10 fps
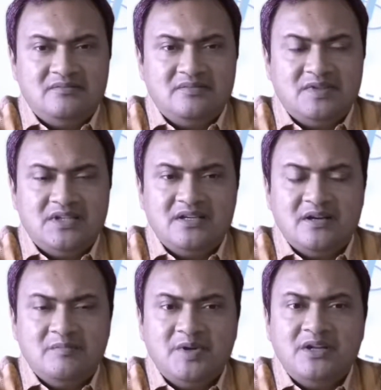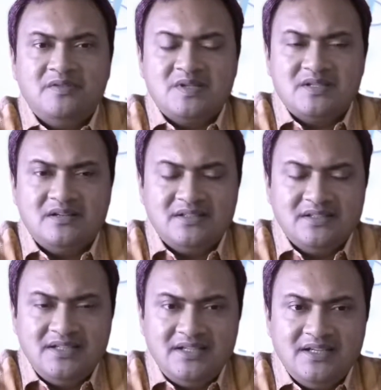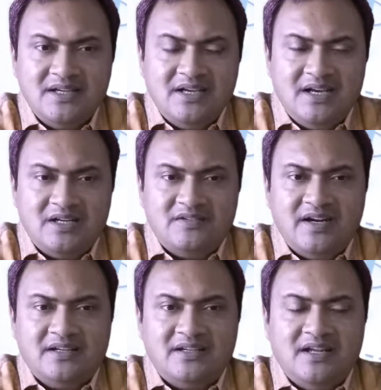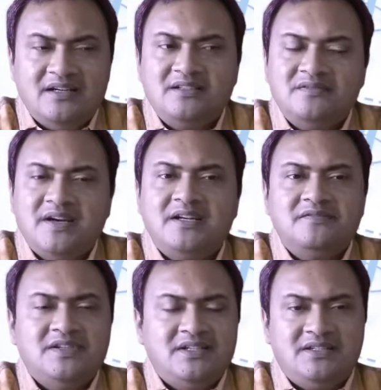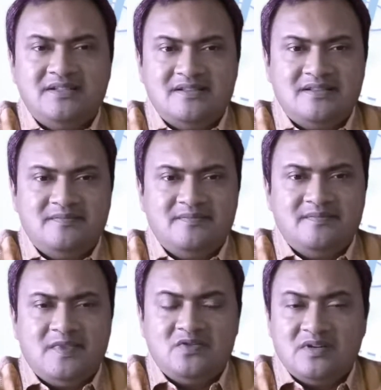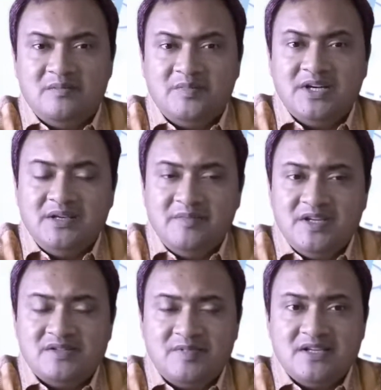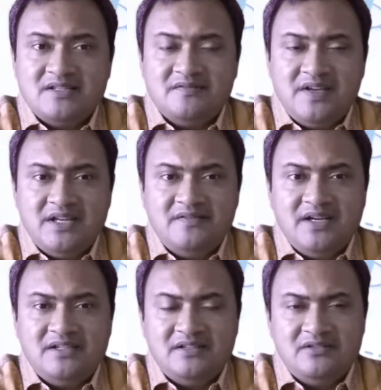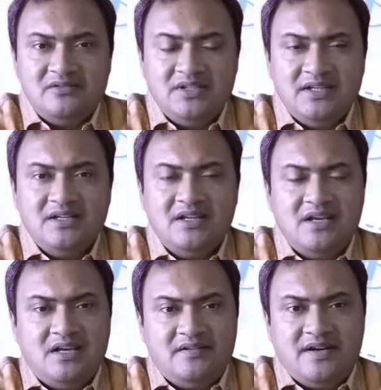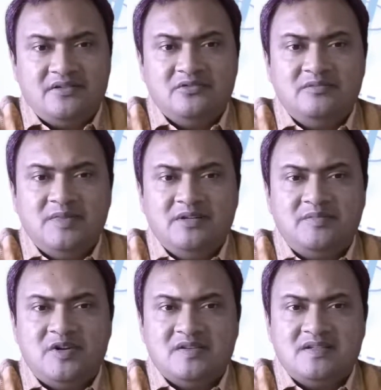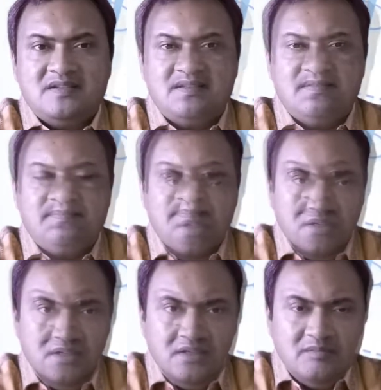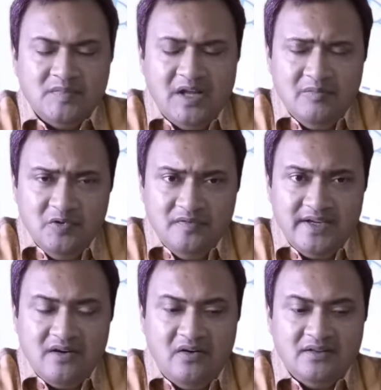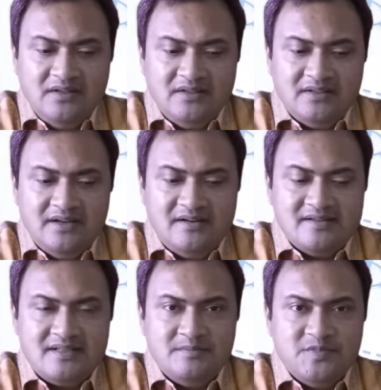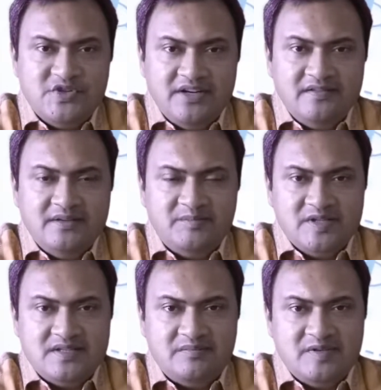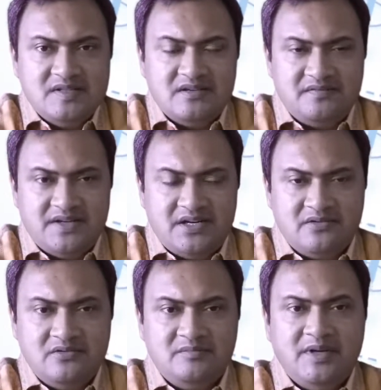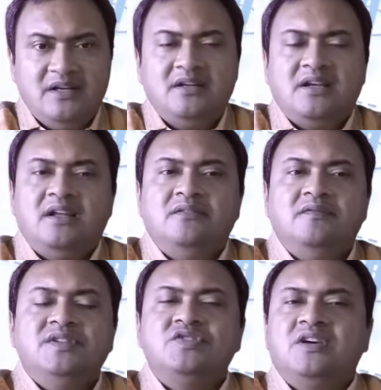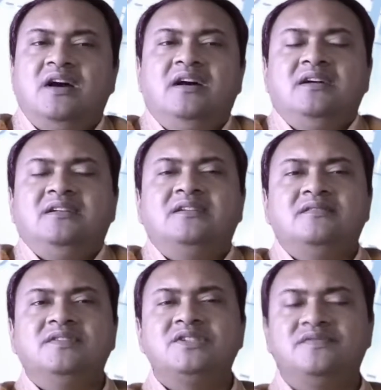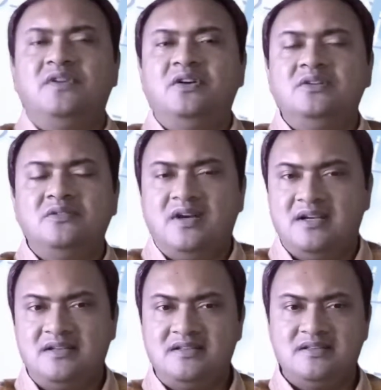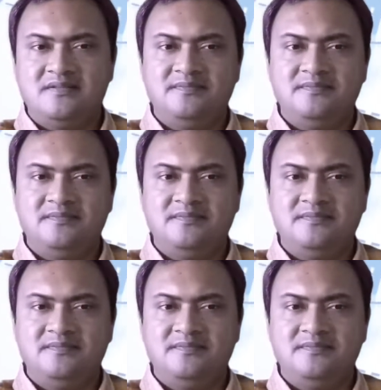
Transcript: the company would certainly attract talent wherever it is. So company image plays a very vital role in recruitment process. Now moving on, there are some general principles of recruitment and which follow as